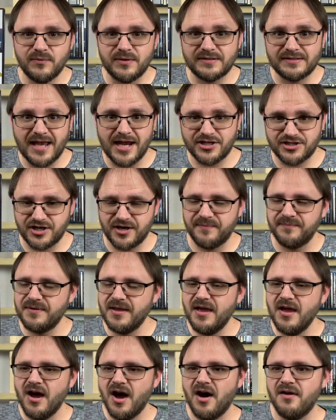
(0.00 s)
Recession
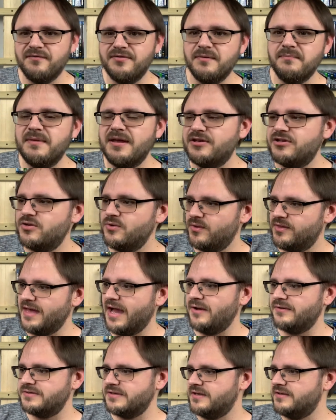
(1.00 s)
of the
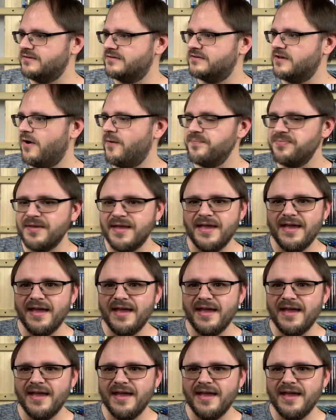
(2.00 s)
mid-2000s. So